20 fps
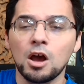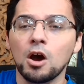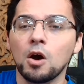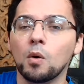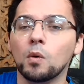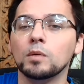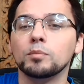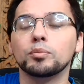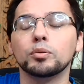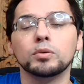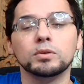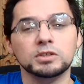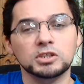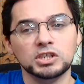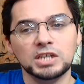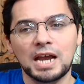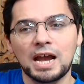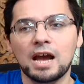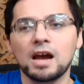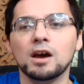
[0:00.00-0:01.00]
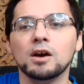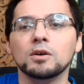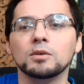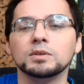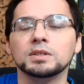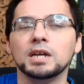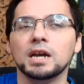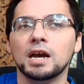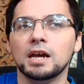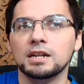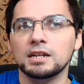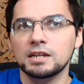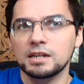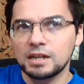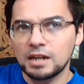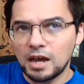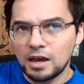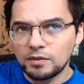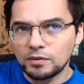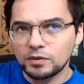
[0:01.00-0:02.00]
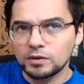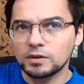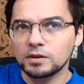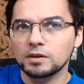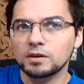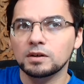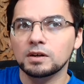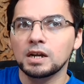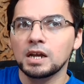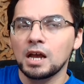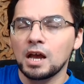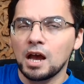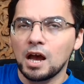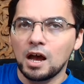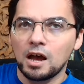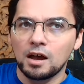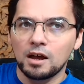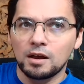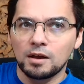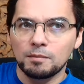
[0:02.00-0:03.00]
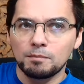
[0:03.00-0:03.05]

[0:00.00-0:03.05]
or push out another uh,